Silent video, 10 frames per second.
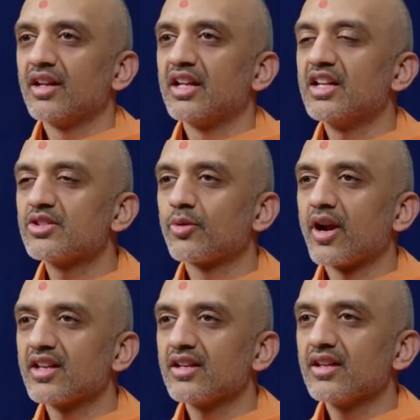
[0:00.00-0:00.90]
He's
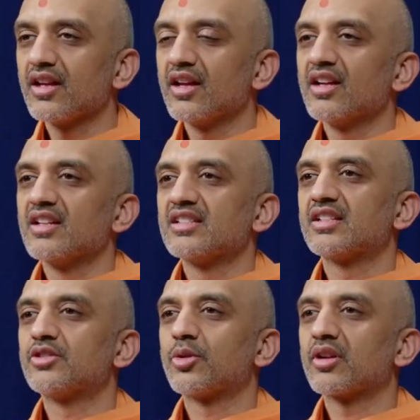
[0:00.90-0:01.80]
ready
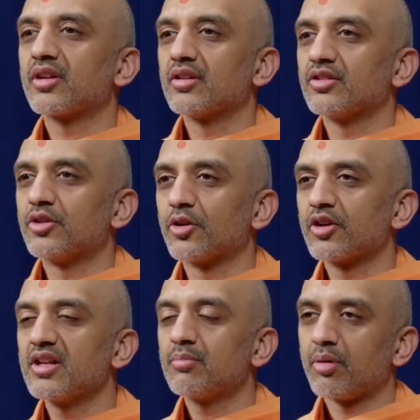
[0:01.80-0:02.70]
to drink
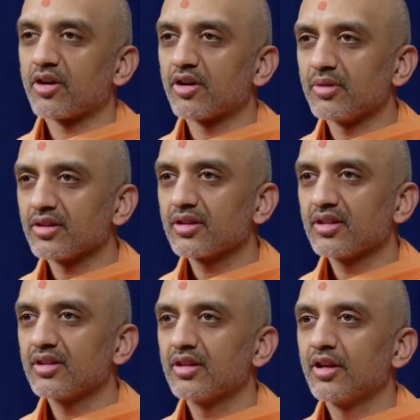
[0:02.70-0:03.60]
dirty buttermilk
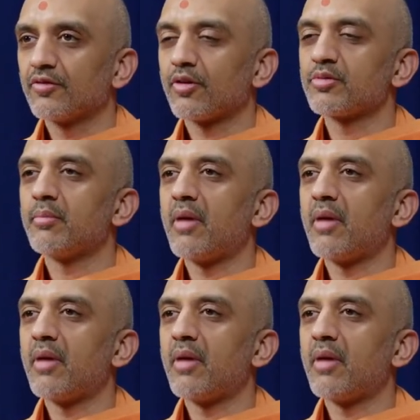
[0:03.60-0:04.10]
from the